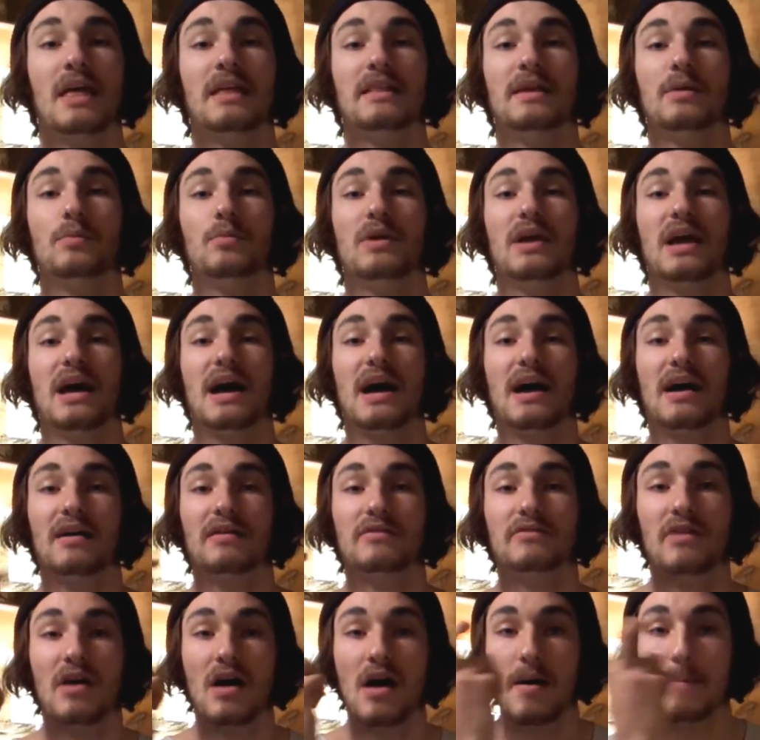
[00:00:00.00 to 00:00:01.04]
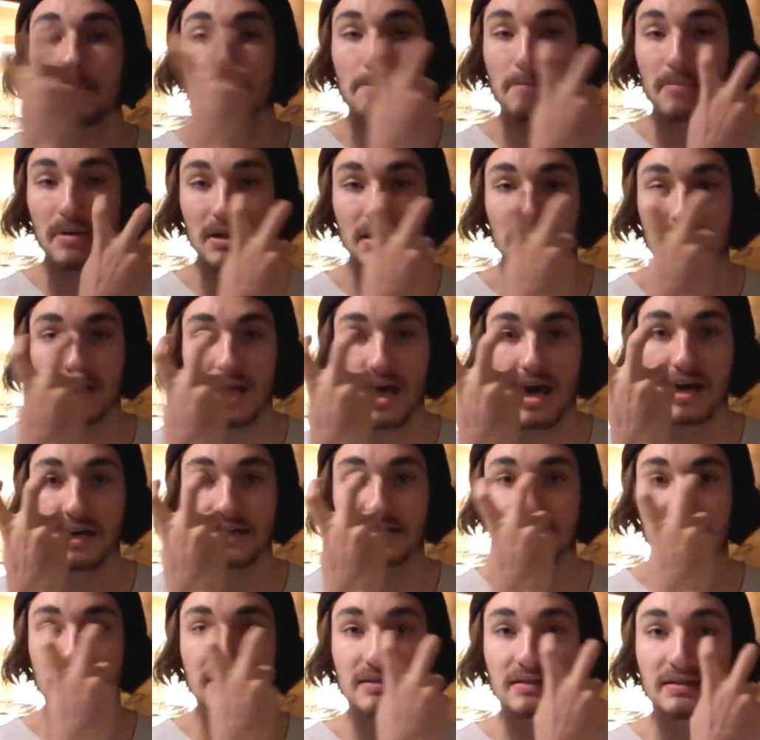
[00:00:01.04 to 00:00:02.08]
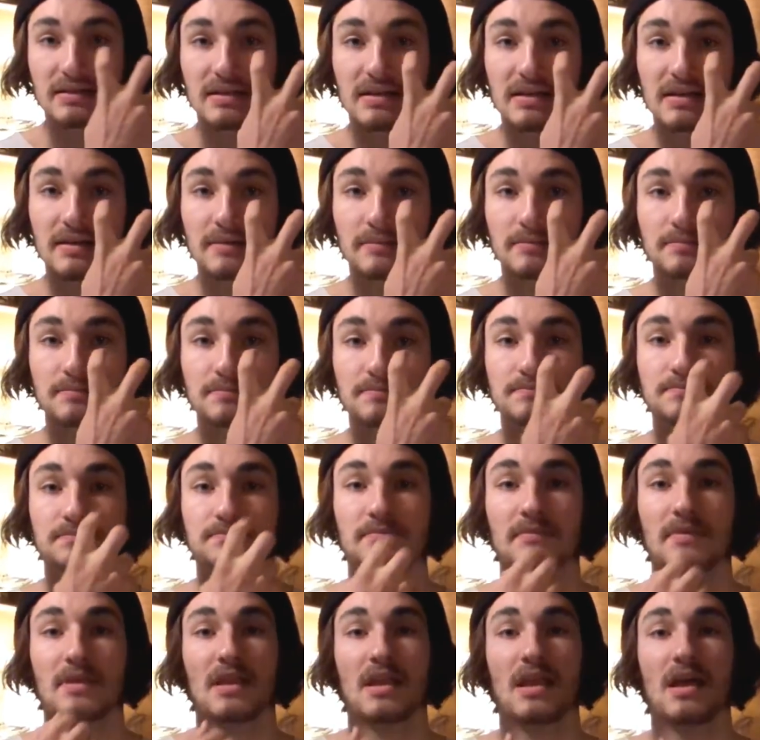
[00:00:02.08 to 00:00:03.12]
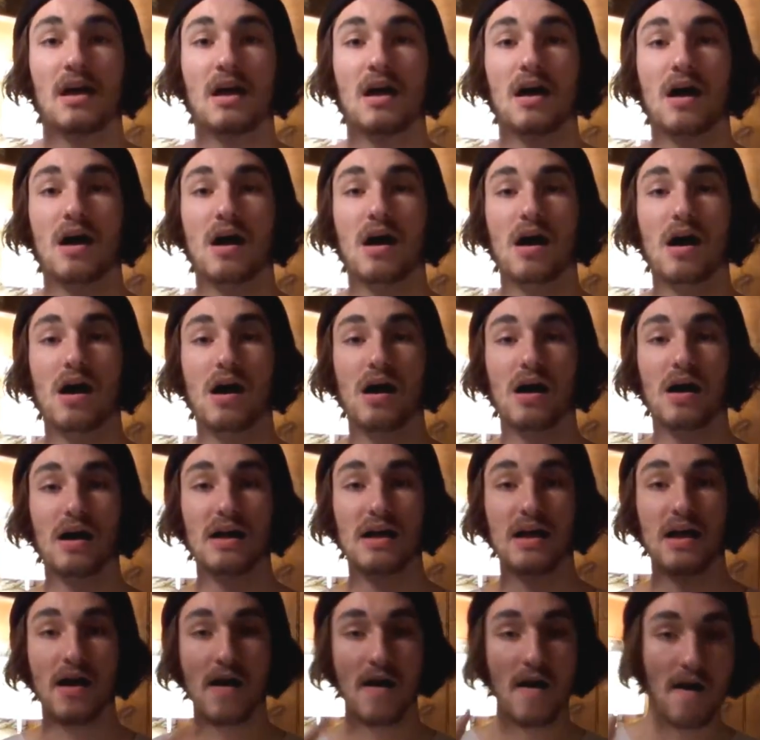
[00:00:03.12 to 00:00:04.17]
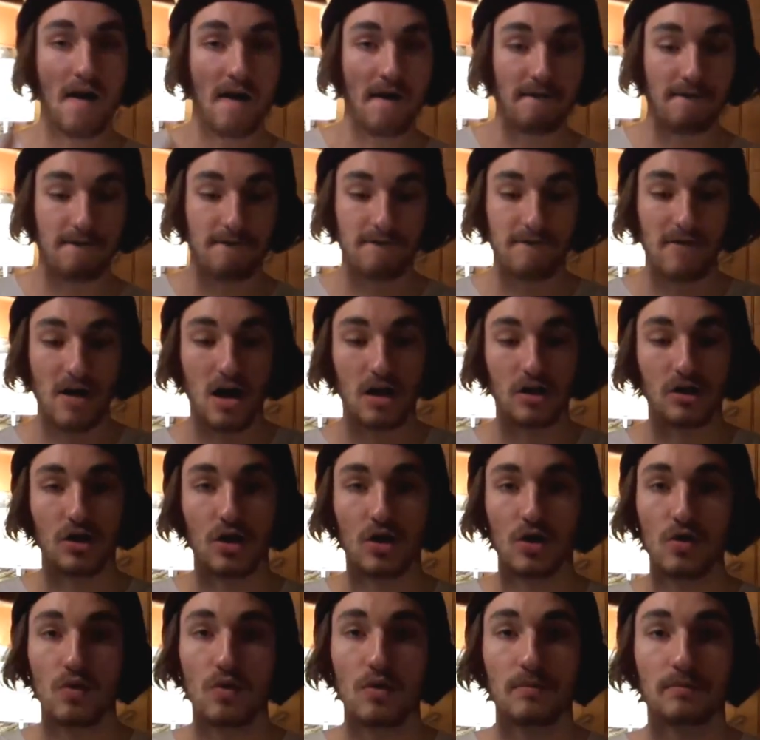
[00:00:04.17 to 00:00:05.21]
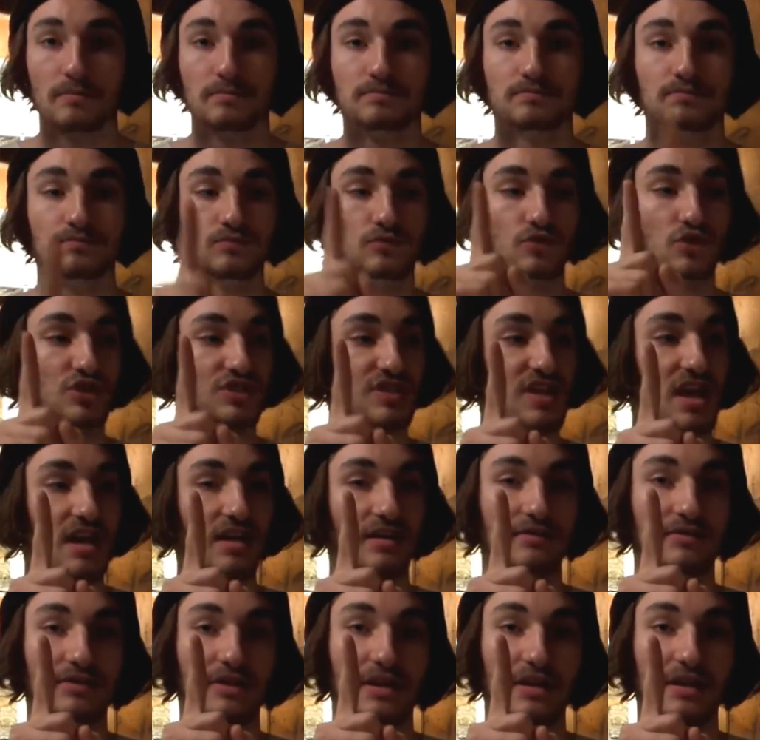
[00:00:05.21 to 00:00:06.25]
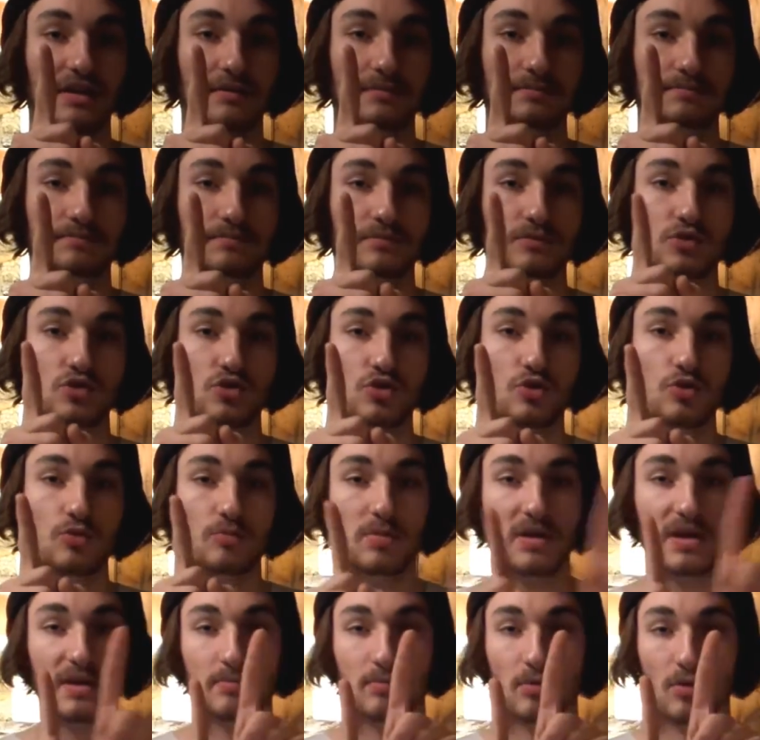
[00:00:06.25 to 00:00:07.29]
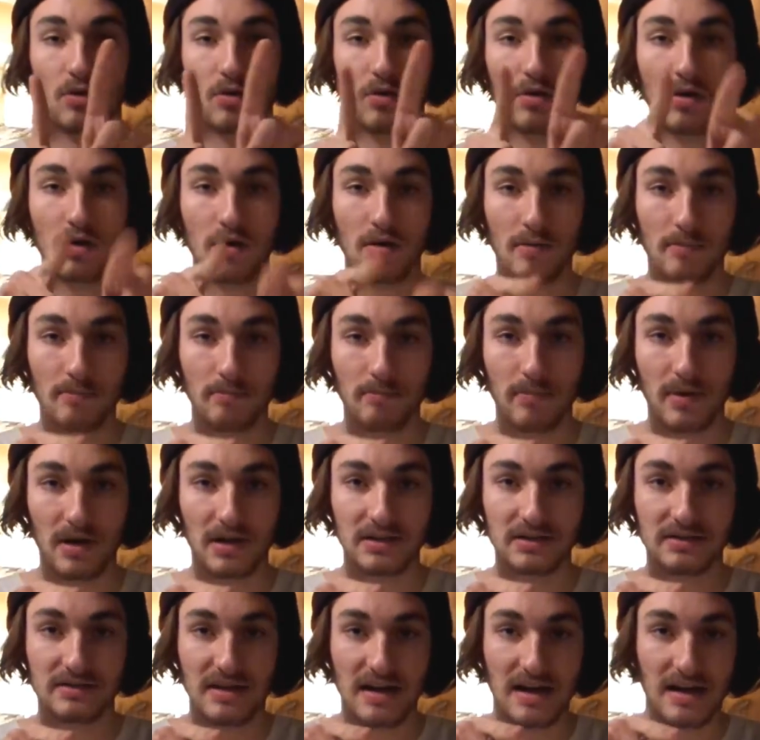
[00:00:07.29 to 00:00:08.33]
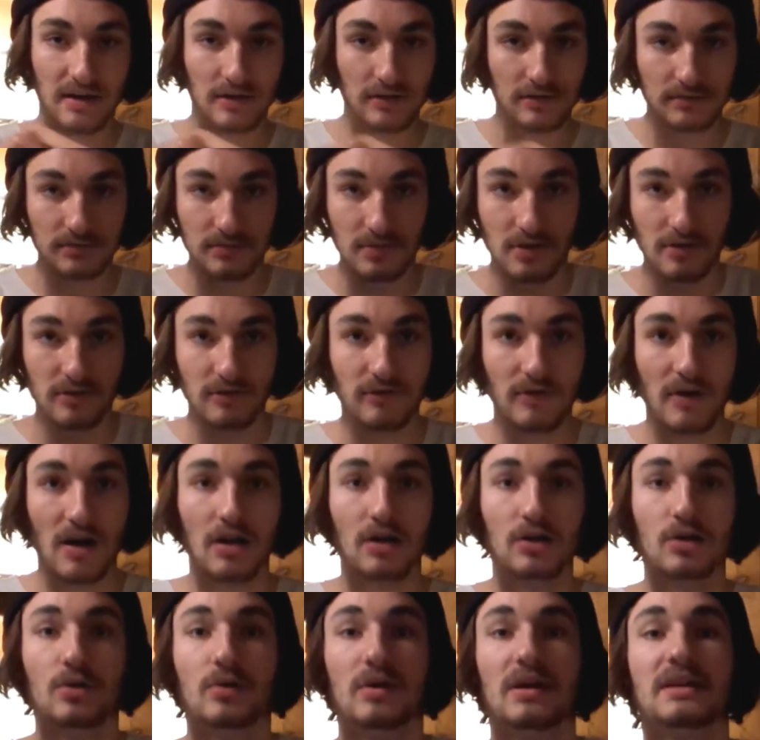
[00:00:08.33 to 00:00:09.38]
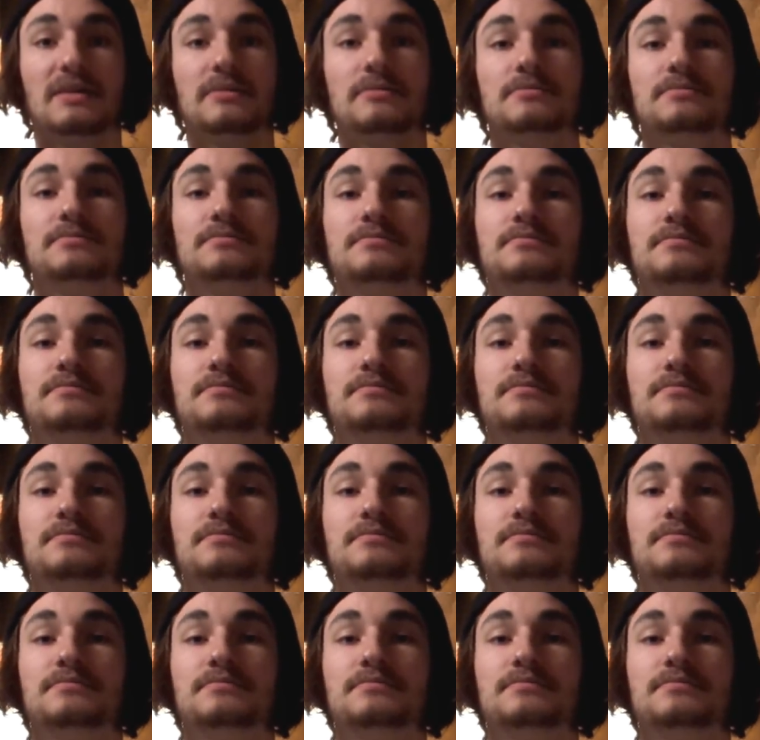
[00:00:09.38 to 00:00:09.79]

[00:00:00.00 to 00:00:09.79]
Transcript: Then we have blindly, I follow, just kind of like 2 people bent down, following.